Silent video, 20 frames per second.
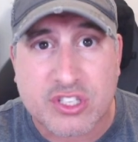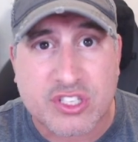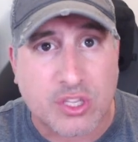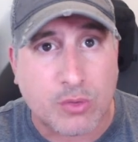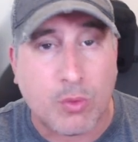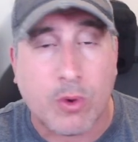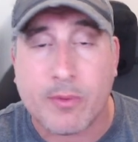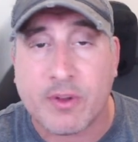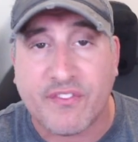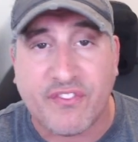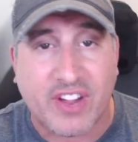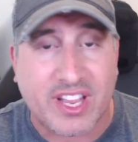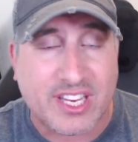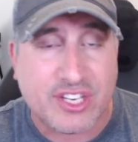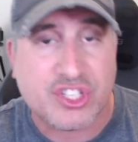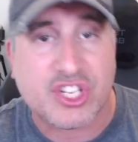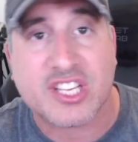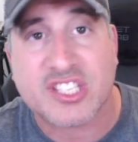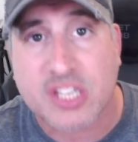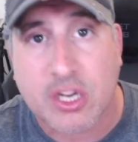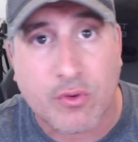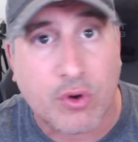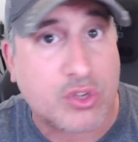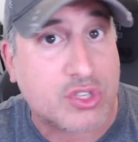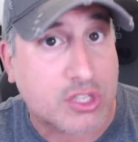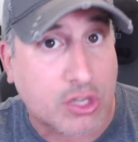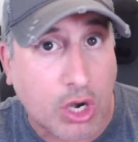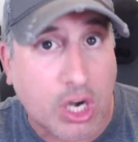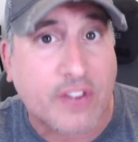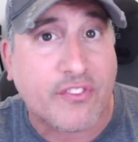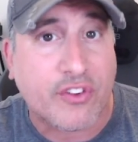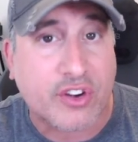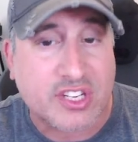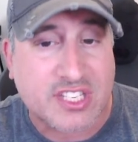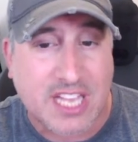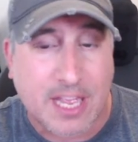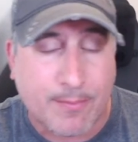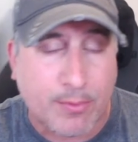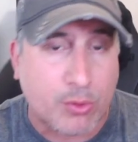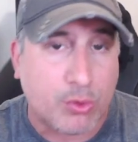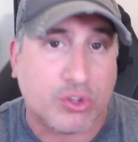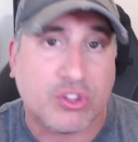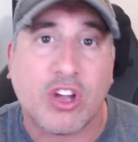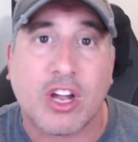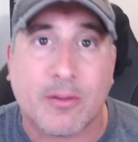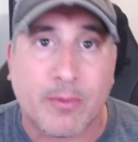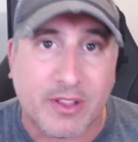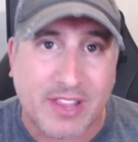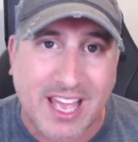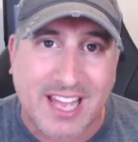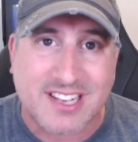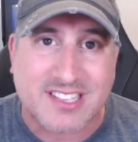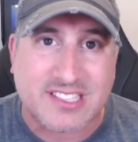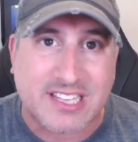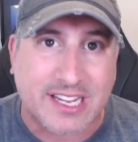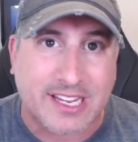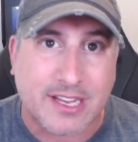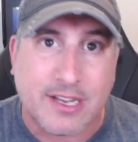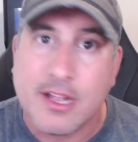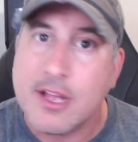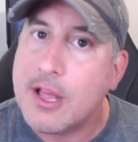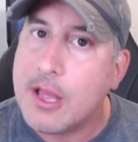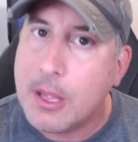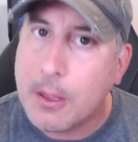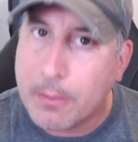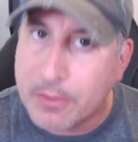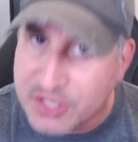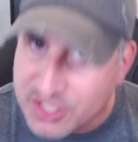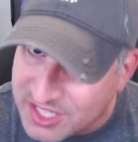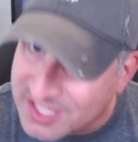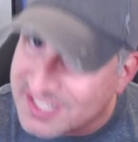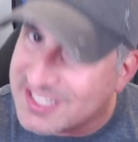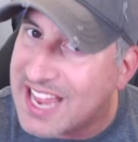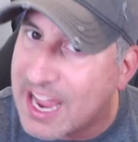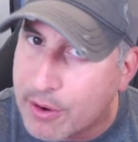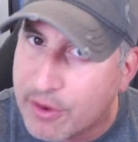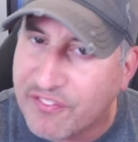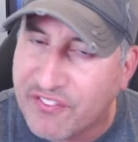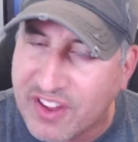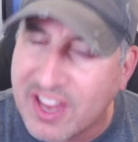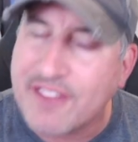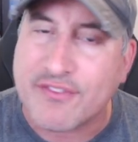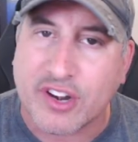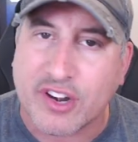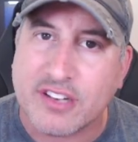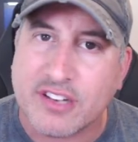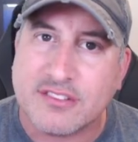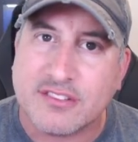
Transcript: The woman fighting Jessica Rose Clark, for example, we'll talk about that in a second, but she's now a favorite.